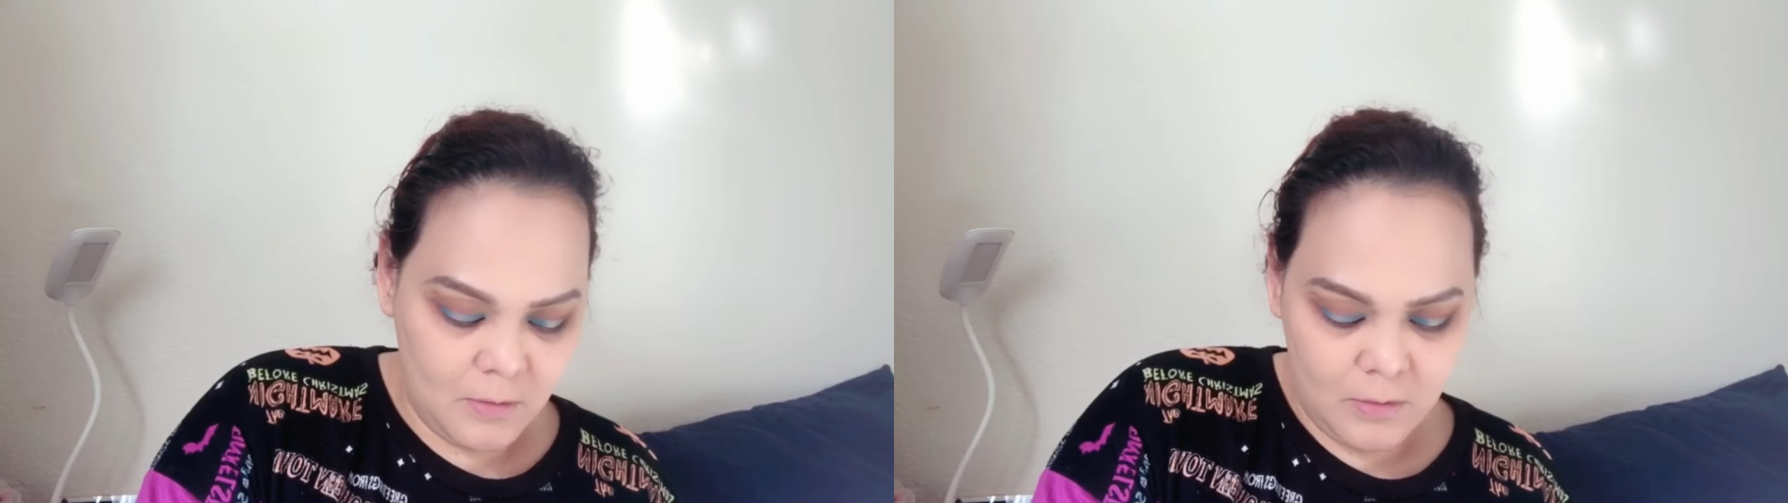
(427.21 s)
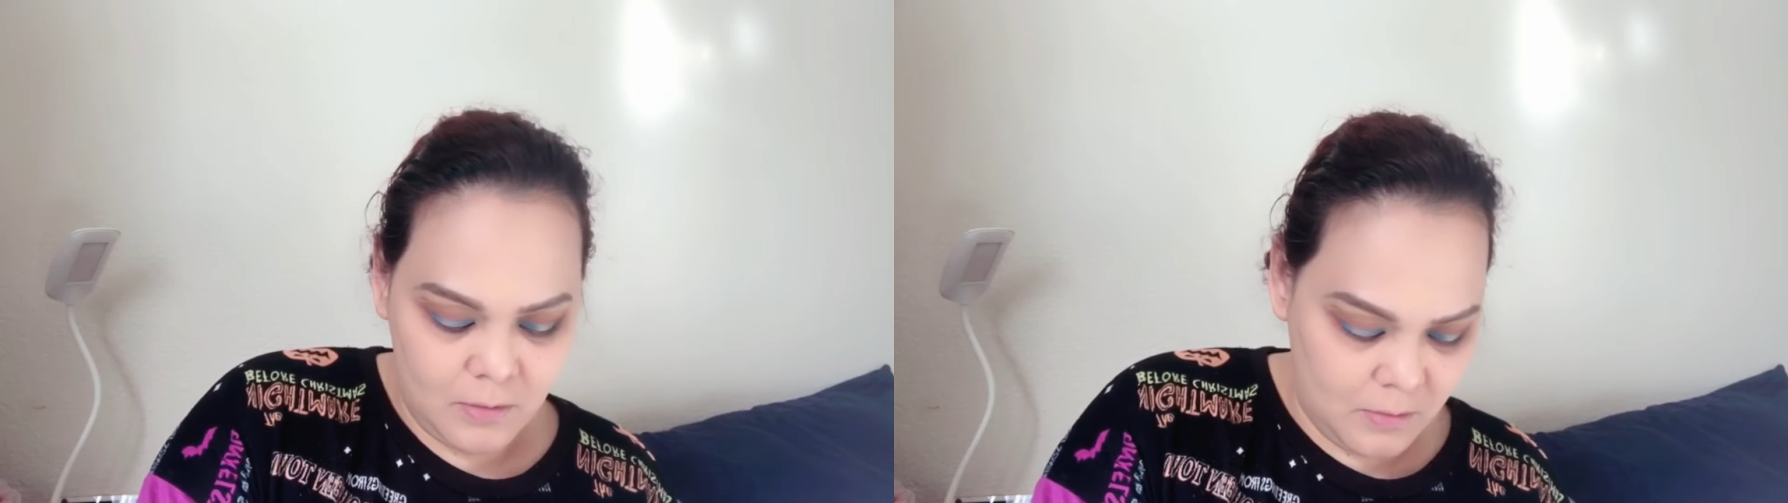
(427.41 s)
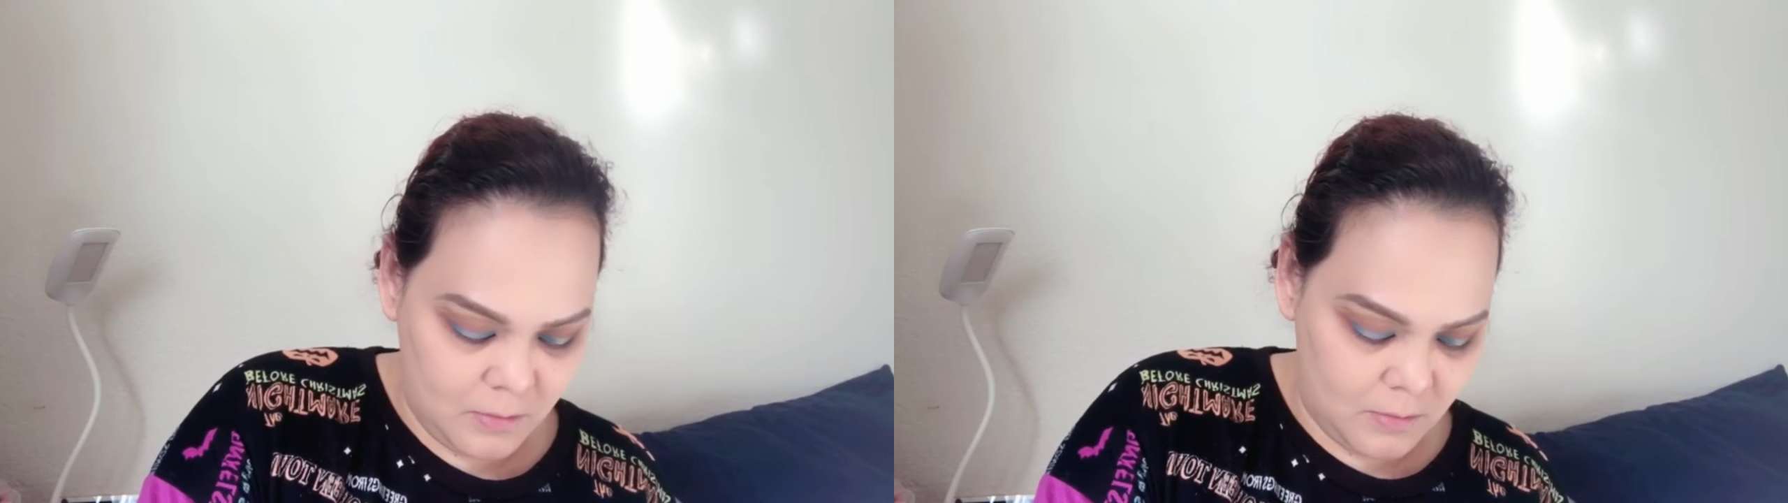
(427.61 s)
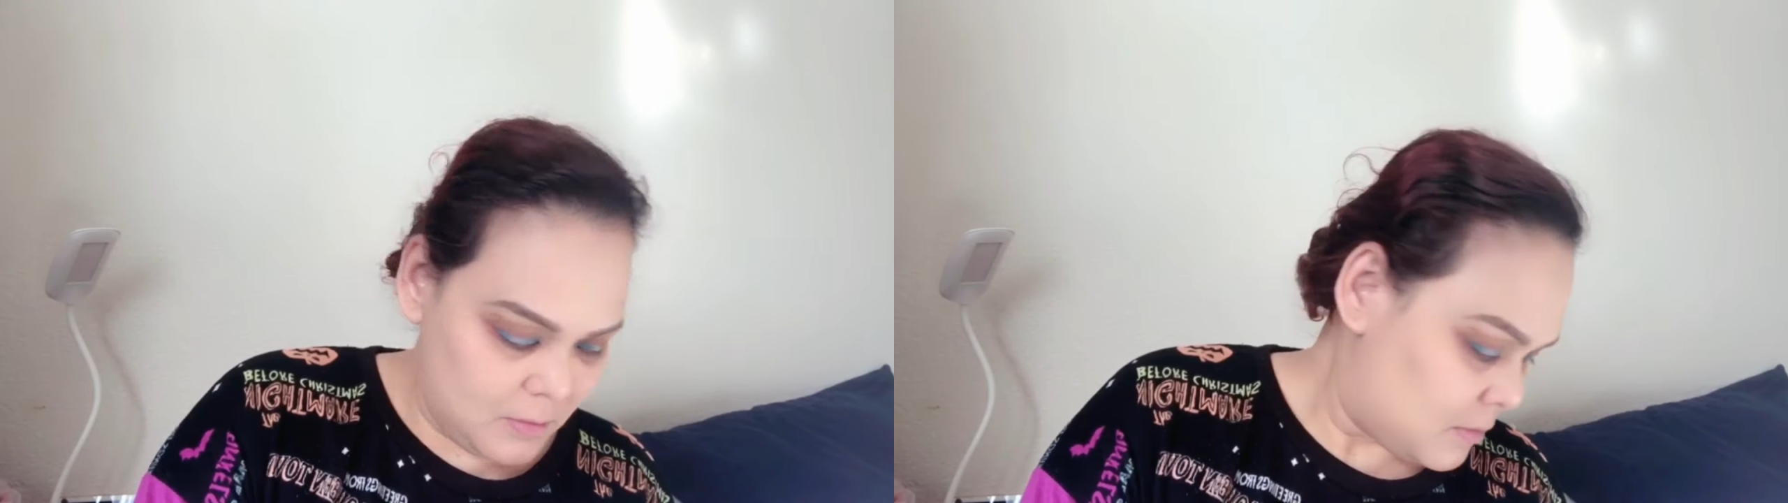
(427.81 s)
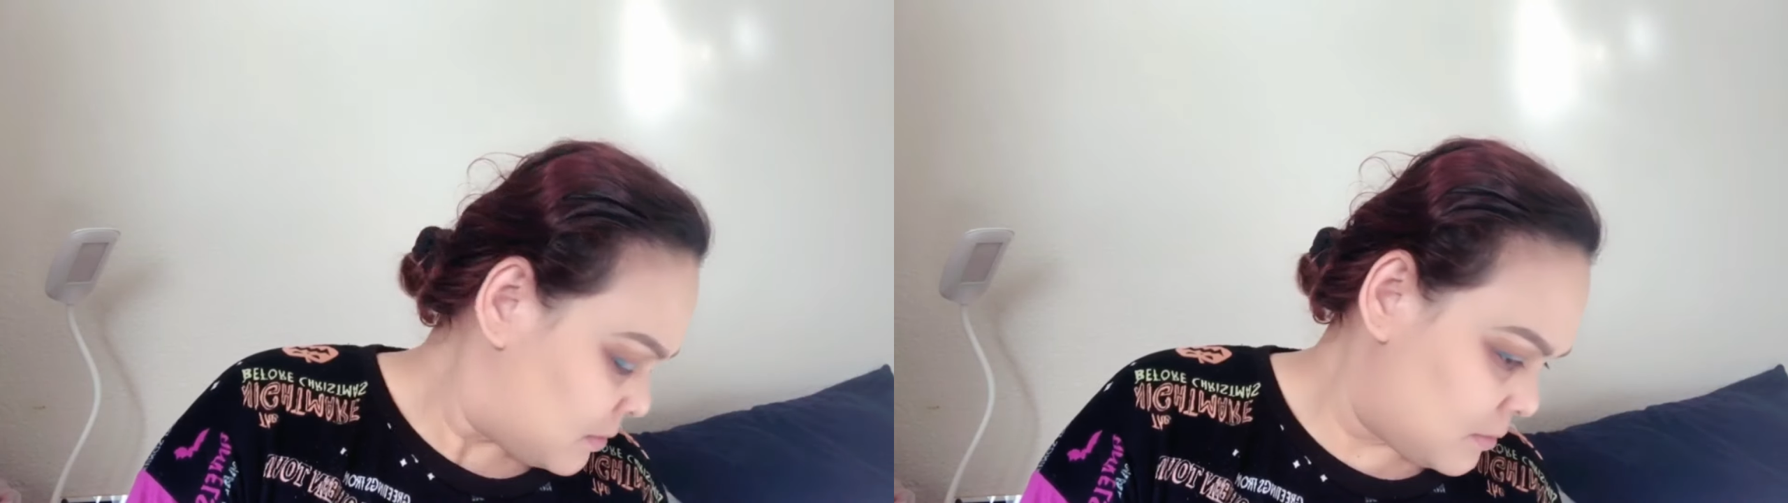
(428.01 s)
So
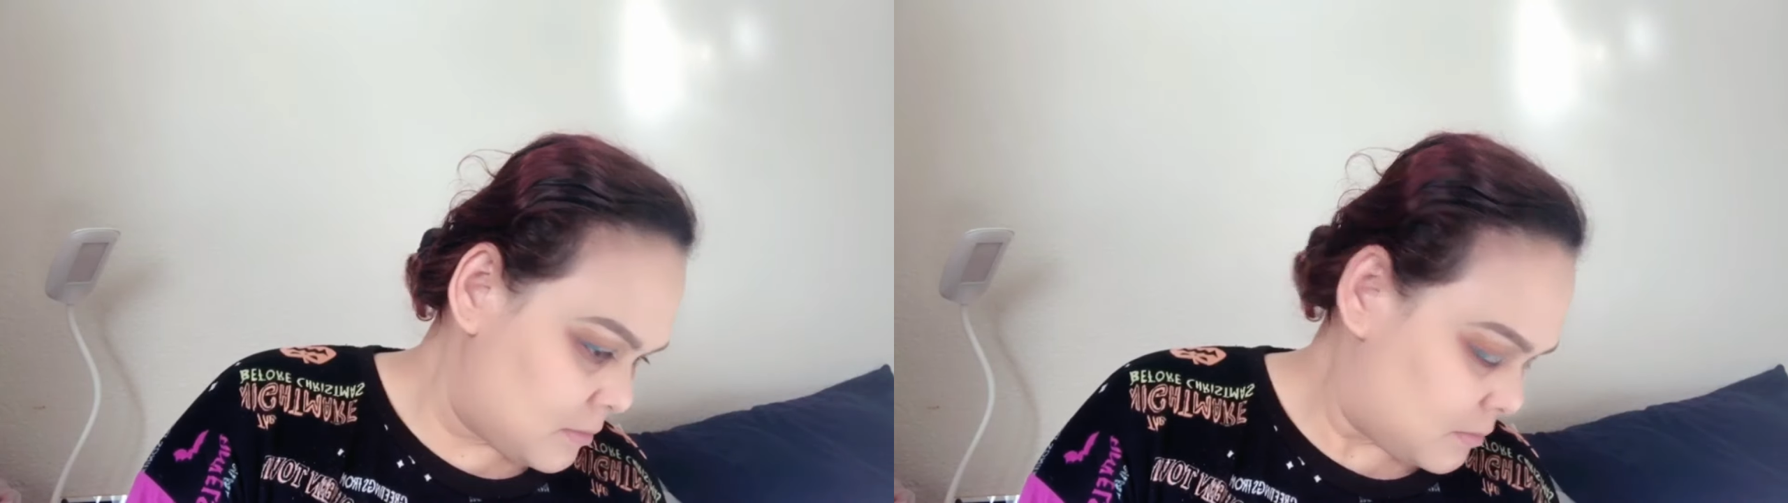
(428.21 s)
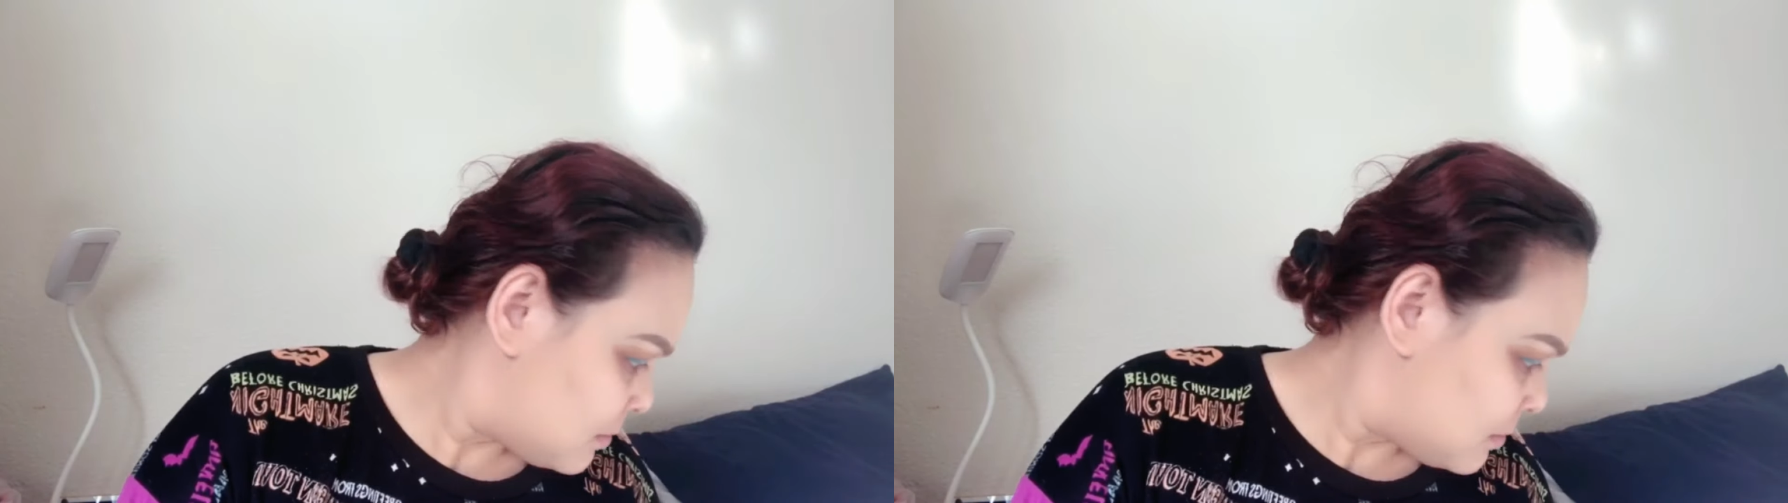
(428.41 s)
I